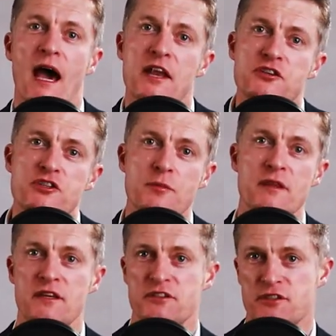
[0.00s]
And
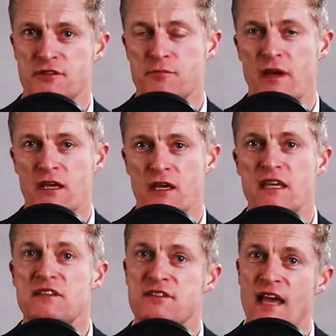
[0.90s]
assuming their decision
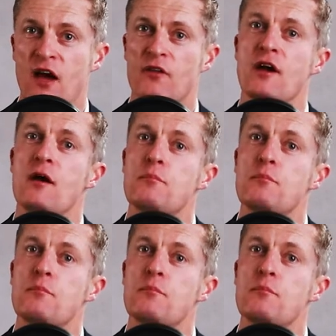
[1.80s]
making is sound,